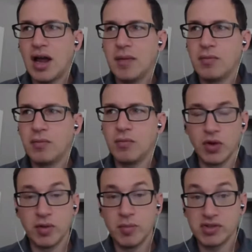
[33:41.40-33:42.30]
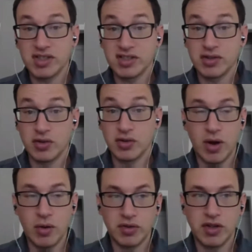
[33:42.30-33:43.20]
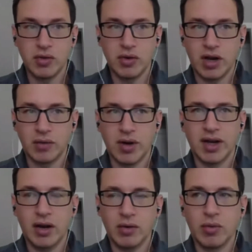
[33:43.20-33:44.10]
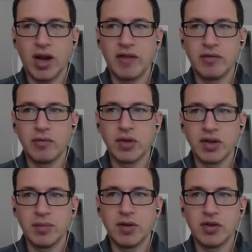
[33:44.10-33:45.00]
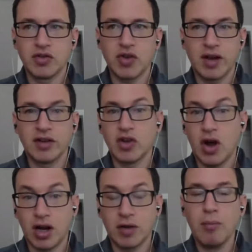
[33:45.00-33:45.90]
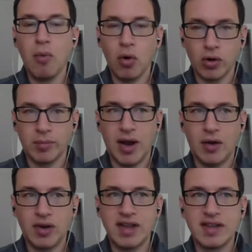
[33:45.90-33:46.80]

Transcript: I'm really most concerned about with QAnon right now, what I've really been trying to talk more about,